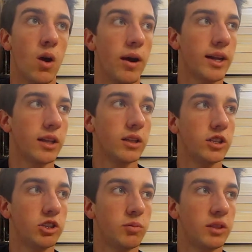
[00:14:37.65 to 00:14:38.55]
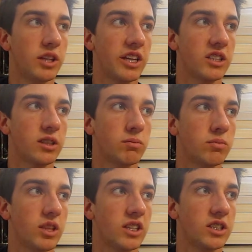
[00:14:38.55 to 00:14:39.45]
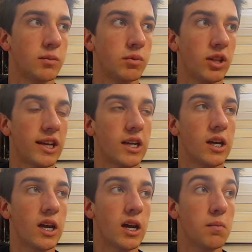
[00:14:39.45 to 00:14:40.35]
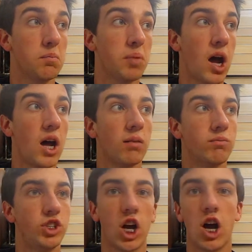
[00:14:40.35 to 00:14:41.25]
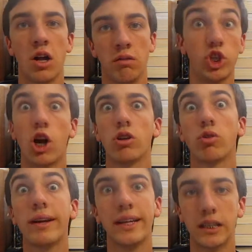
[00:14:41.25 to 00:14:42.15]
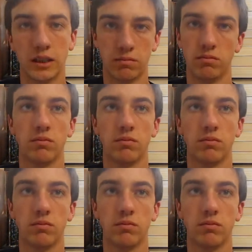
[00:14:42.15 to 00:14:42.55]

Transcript: Why can't they just be like something simple like John Green?